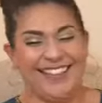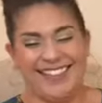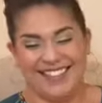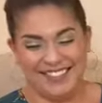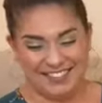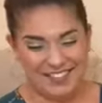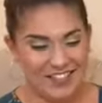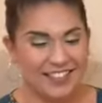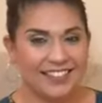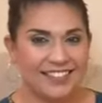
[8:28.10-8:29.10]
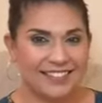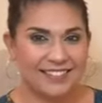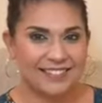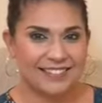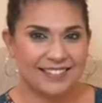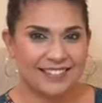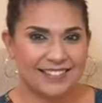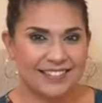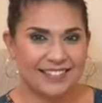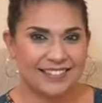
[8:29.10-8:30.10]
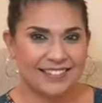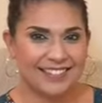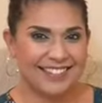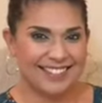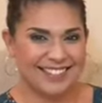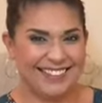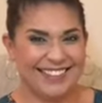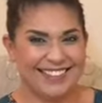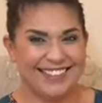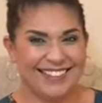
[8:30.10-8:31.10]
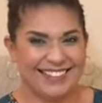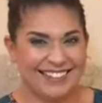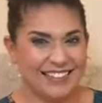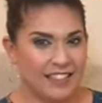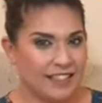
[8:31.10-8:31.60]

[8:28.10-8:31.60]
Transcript: No words are spoken by the person on screen.